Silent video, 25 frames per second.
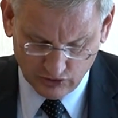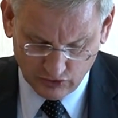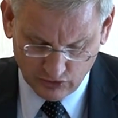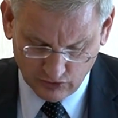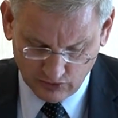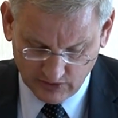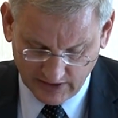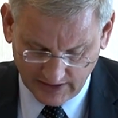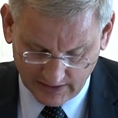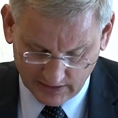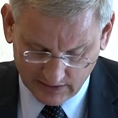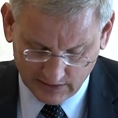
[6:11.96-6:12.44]

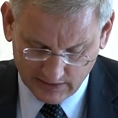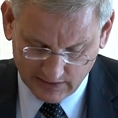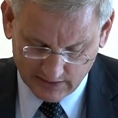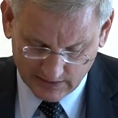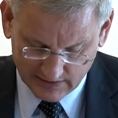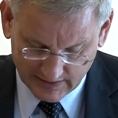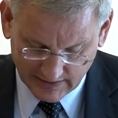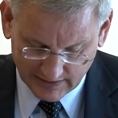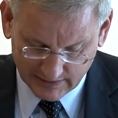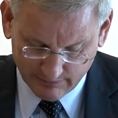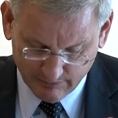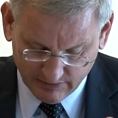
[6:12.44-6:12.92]
to that.
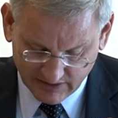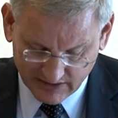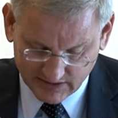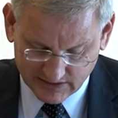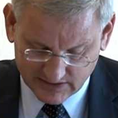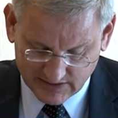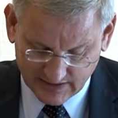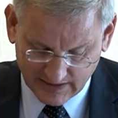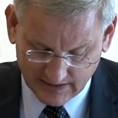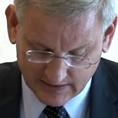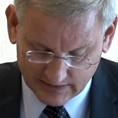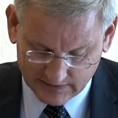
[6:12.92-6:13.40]
That being
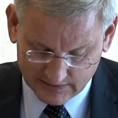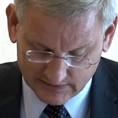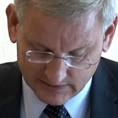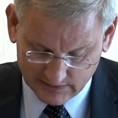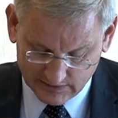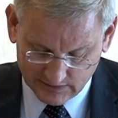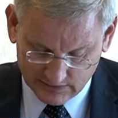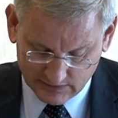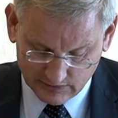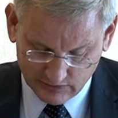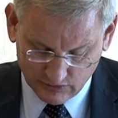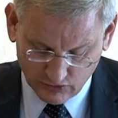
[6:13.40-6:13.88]
said,
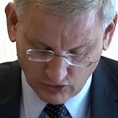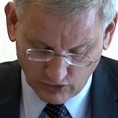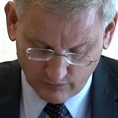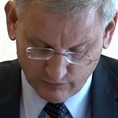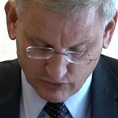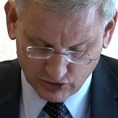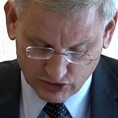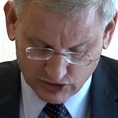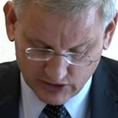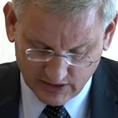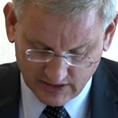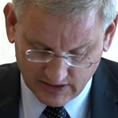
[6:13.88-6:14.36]
you
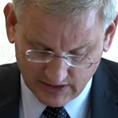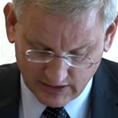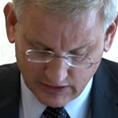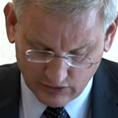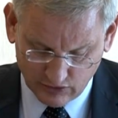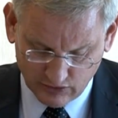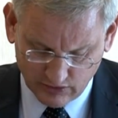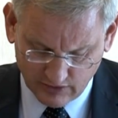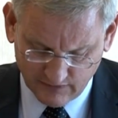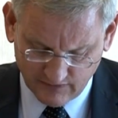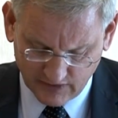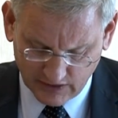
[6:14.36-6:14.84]
obviously
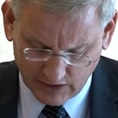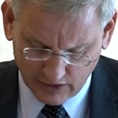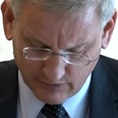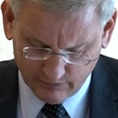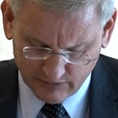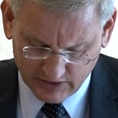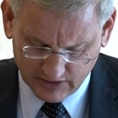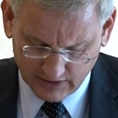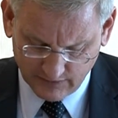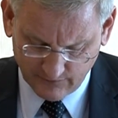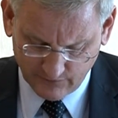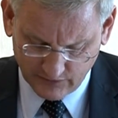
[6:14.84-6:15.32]
need to
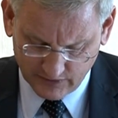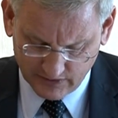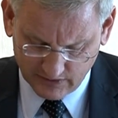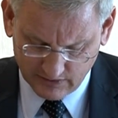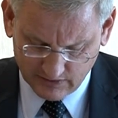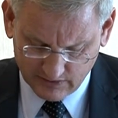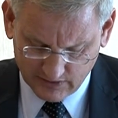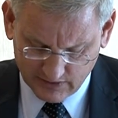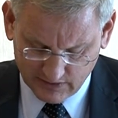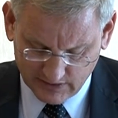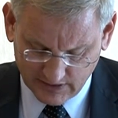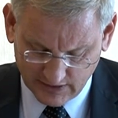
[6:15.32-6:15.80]
develop the
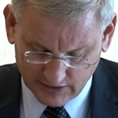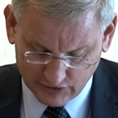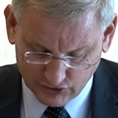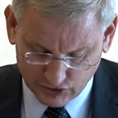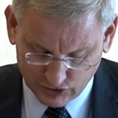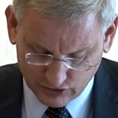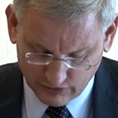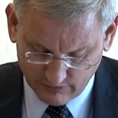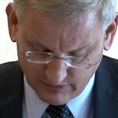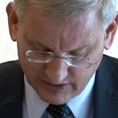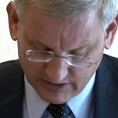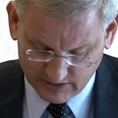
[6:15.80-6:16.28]
different
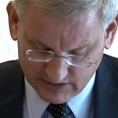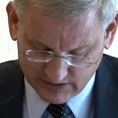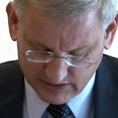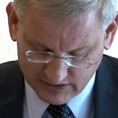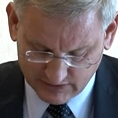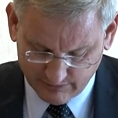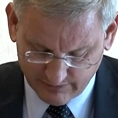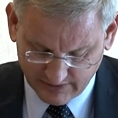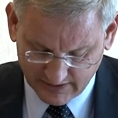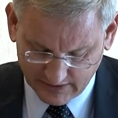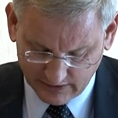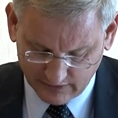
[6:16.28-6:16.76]
instruments
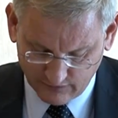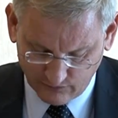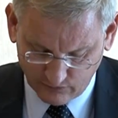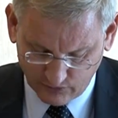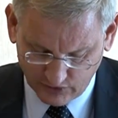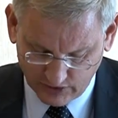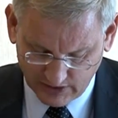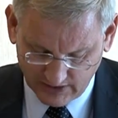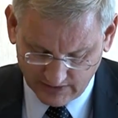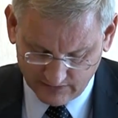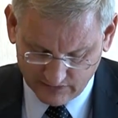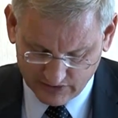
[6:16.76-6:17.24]
in spite of
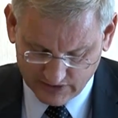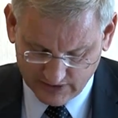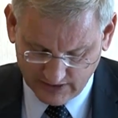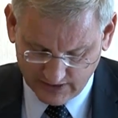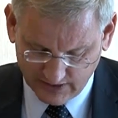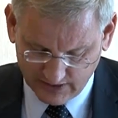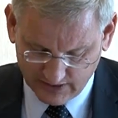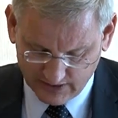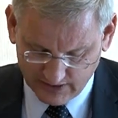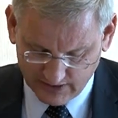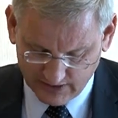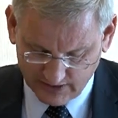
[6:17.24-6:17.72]
what I've
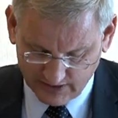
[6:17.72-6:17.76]
said.